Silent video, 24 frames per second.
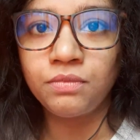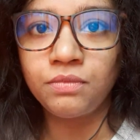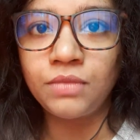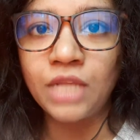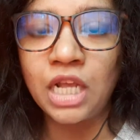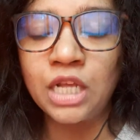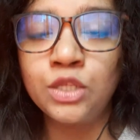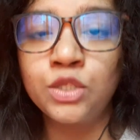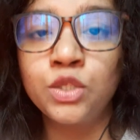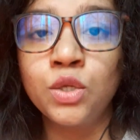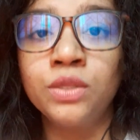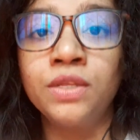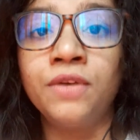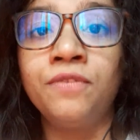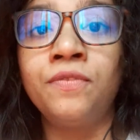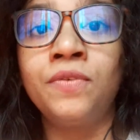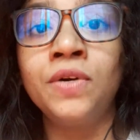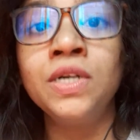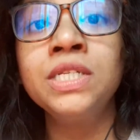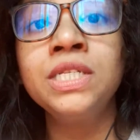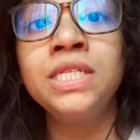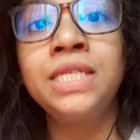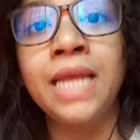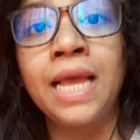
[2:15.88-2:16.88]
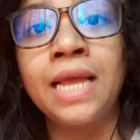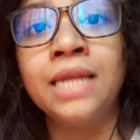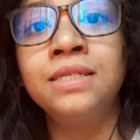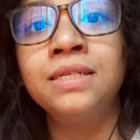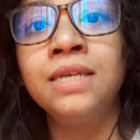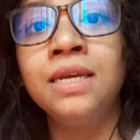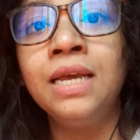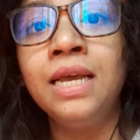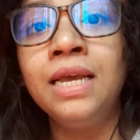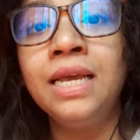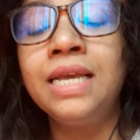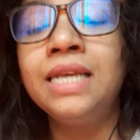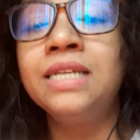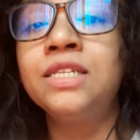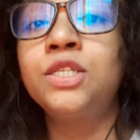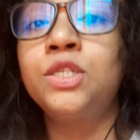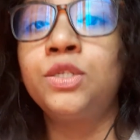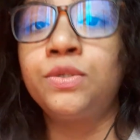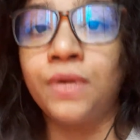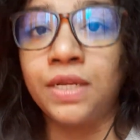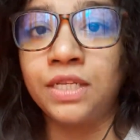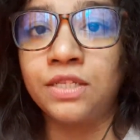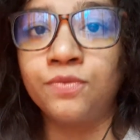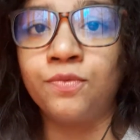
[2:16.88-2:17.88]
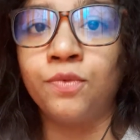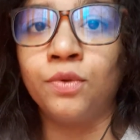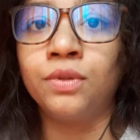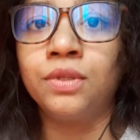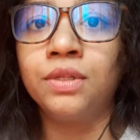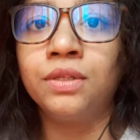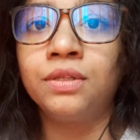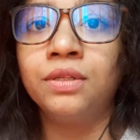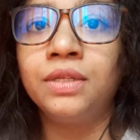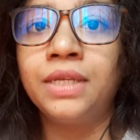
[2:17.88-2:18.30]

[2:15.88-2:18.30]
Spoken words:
So the first date is stressful